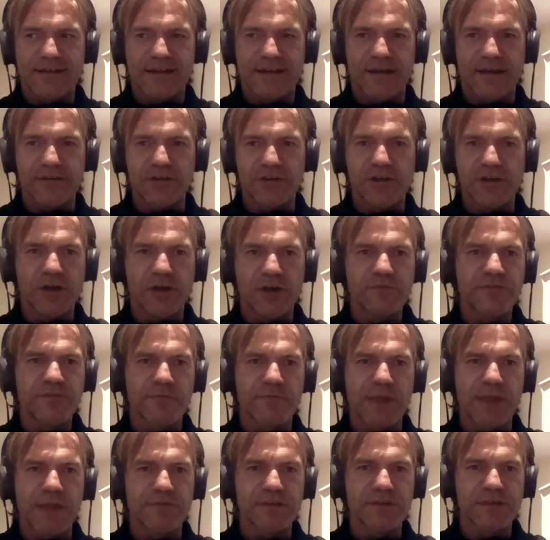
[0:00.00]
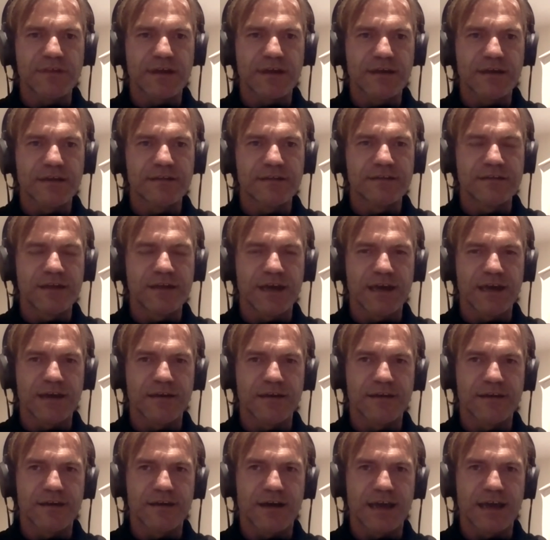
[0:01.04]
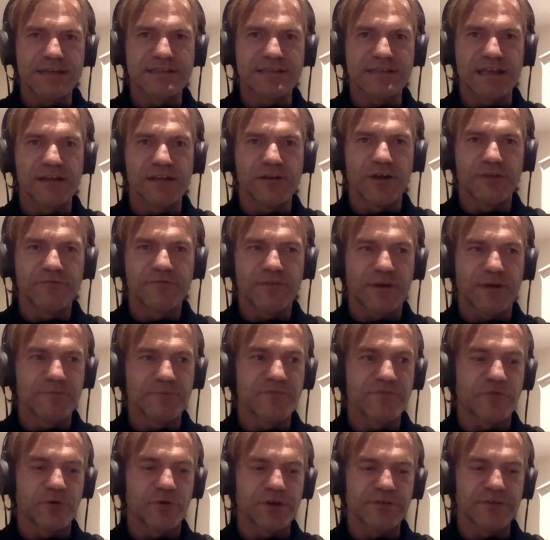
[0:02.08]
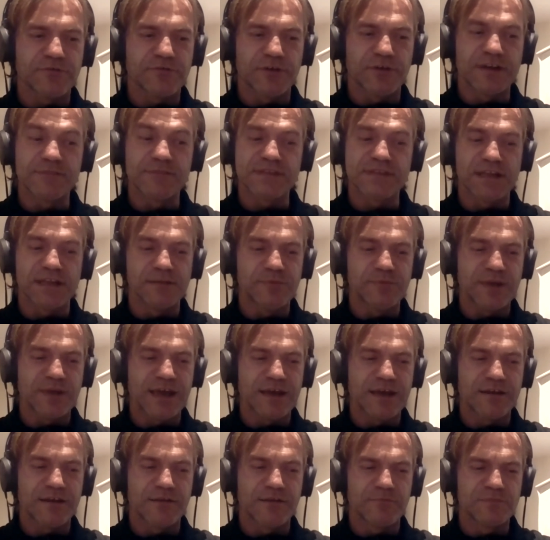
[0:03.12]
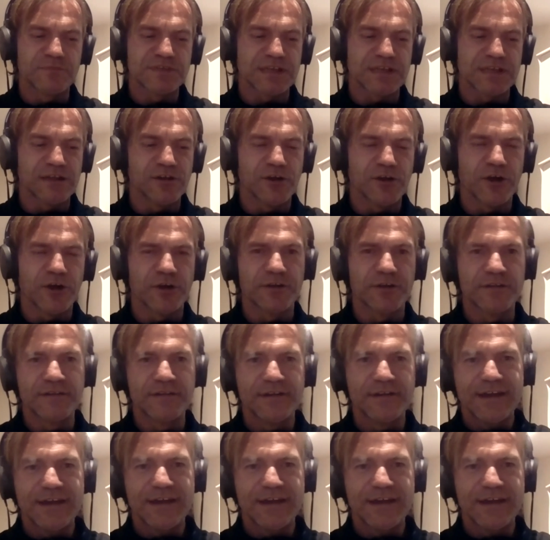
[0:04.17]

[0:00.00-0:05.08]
uh, you learn from everything. And uh, I still learn. I'm 43 and I'm still playing and I'm still learning.